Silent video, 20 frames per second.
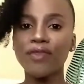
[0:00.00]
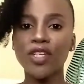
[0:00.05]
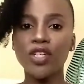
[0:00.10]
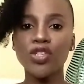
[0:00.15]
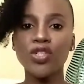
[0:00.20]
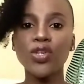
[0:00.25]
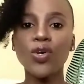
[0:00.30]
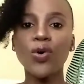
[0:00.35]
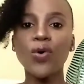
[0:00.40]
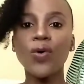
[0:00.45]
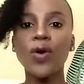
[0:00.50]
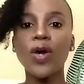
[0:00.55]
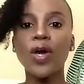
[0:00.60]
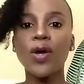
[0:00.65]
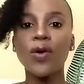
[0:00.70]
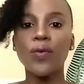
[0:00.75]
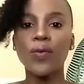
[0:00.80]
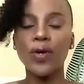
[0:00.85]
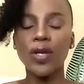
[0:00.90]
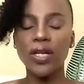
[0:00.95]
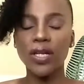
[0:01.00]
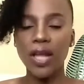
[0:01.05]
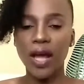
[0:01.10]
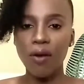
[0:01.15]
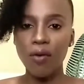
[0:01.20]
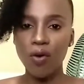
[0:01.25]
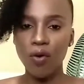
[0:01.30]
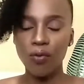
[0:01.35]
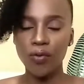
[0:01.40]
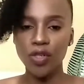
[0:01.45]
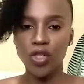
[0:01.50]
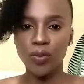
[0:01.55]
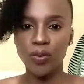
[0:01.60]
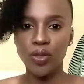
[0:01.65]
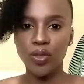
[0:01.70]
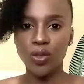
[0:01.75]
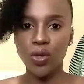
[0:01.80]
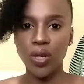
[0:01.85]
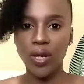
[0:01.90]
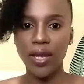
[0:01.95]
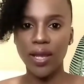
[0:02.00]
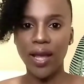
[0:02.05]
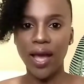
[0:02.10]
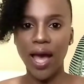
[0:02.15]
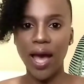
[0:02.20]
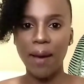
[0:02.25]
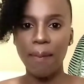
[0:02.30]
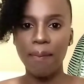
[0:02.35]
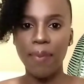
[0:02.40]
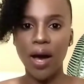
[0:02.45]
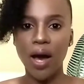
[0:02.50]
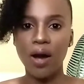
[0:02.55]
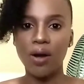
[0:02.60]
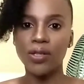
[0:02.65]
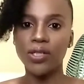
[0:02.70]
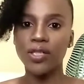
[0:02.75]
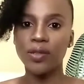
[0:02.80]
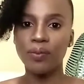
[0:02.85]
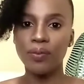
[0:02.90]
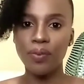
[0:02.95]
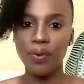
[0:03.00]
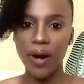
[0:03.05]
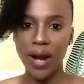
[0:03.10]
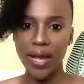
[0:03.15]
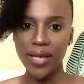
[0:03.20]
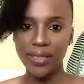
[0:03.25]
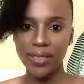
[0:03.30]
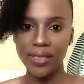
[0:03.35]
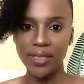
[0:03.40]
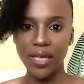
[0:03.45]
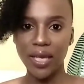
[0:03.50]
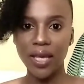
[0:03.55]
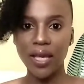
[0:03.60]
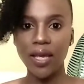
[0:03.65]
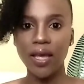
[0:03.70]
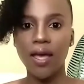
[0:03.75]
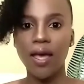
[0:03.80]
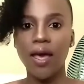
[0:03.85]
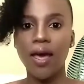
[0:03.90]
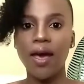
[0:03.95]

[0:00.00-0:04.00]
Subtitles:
So we're now going to be talking about pricing.